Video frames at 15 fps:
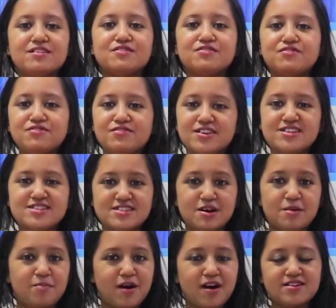If it's
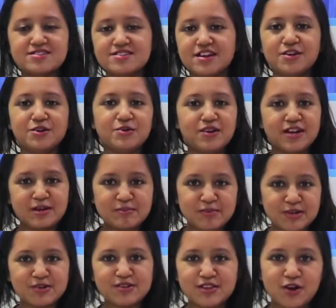a pass, then do let me
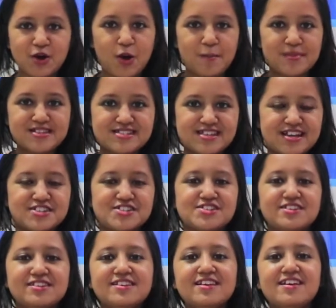know in the comment
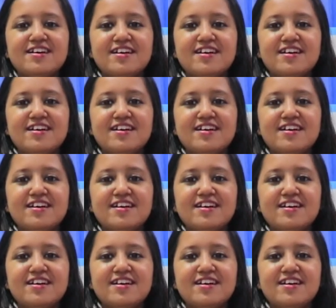section.